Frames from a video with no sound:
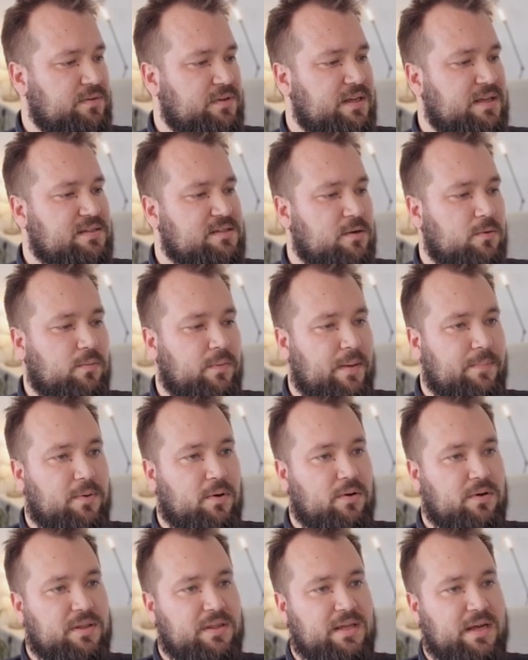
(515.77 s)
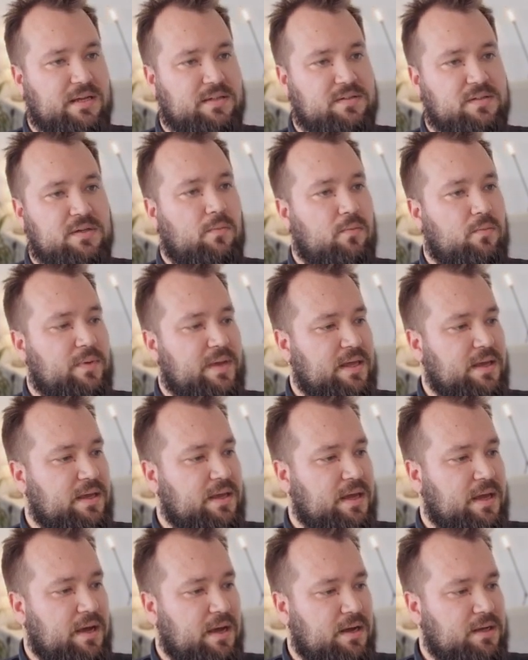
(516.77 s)
that's our webhook that we
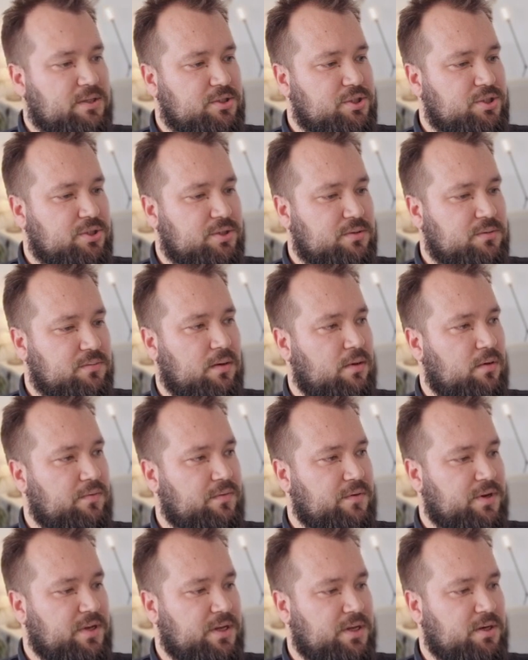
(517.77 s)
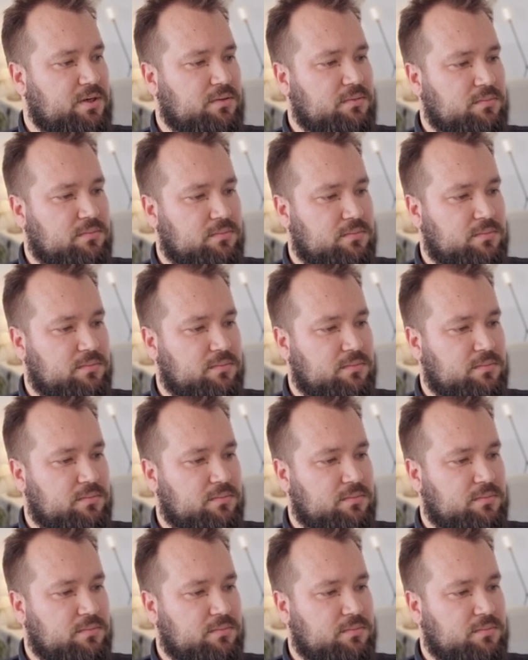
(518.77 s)
catch over here.